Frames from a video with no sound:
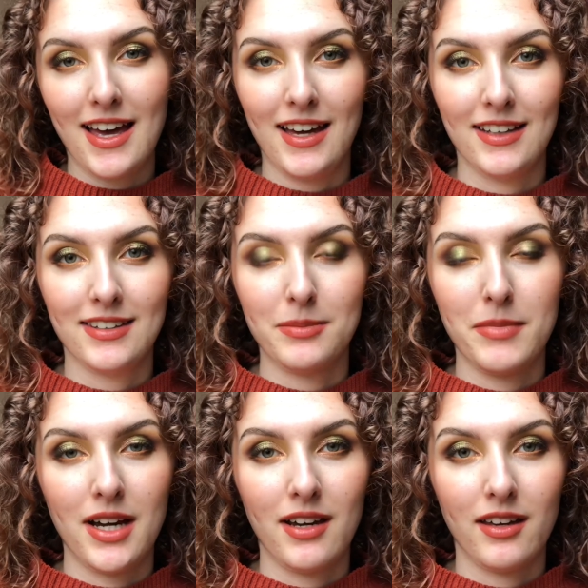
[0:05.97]
at
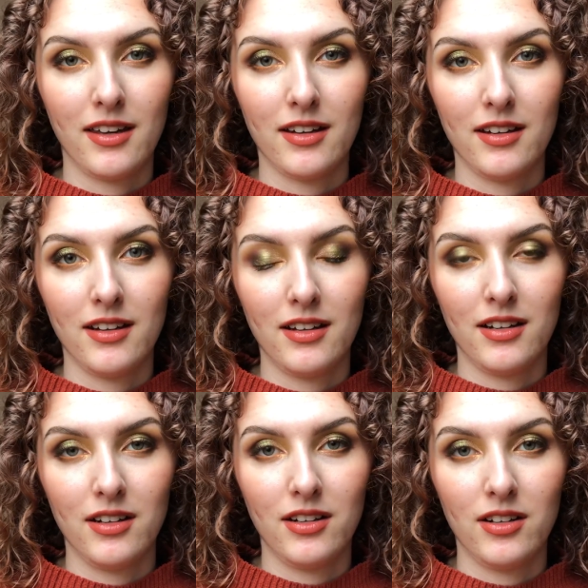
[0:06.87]
my
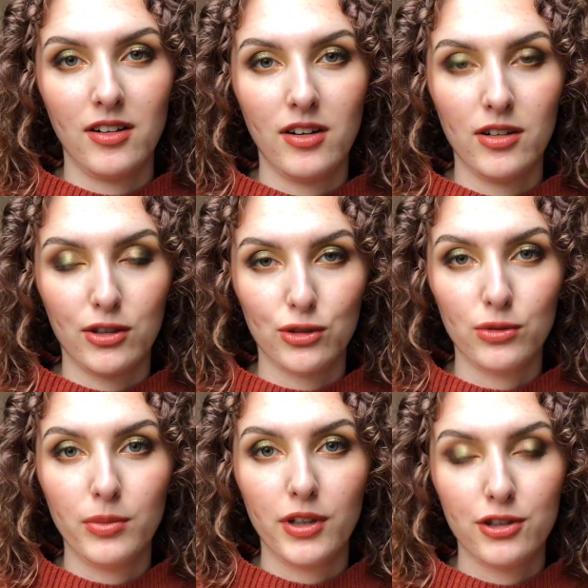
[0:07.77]

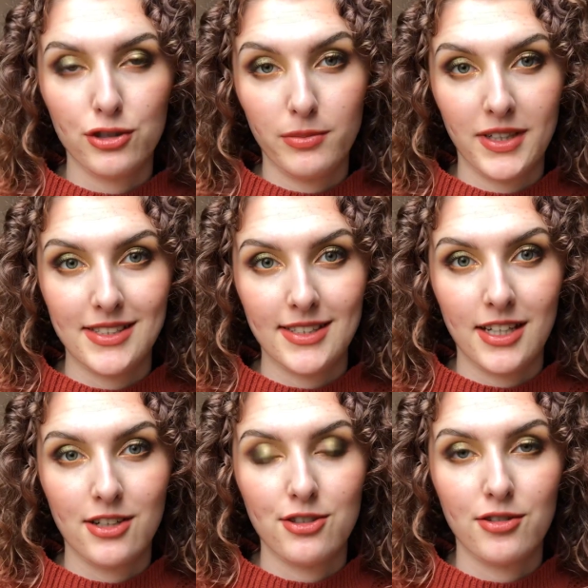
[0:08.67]
October Shop My
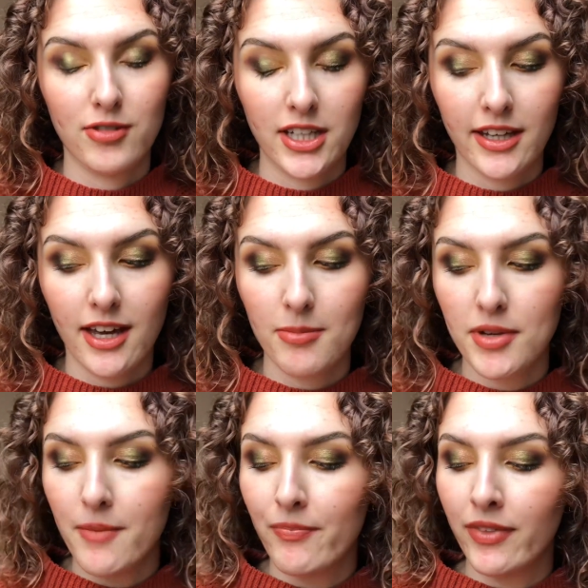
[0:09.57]
Stash recap,
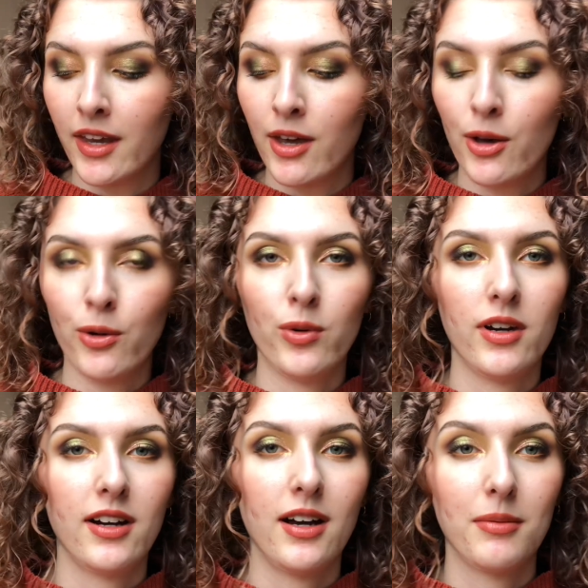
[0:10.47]

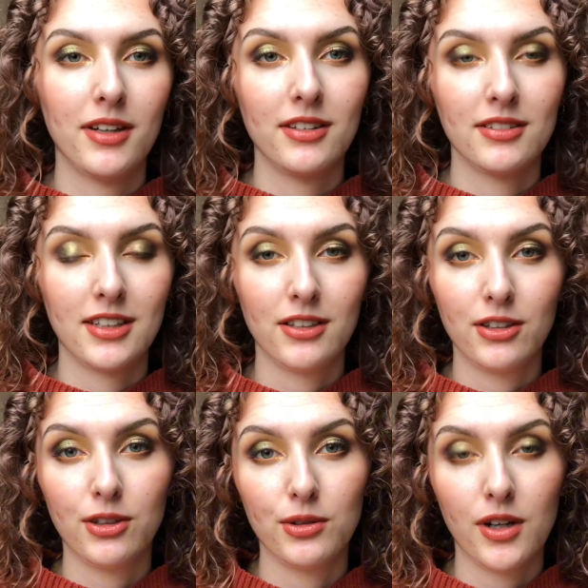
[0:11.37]
where I'm gonna
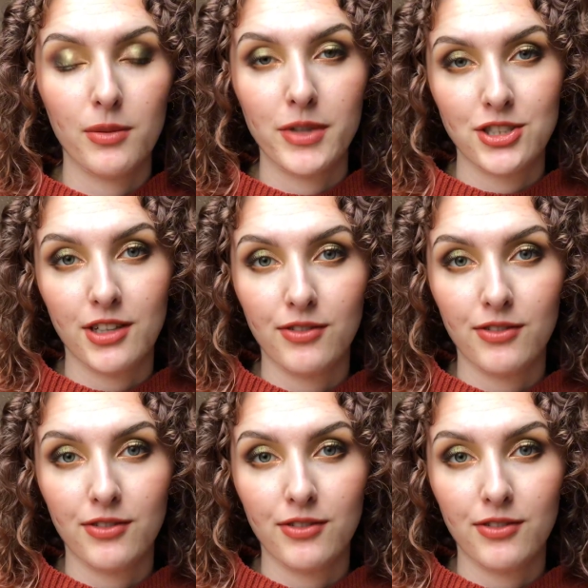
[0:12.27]
tell you how many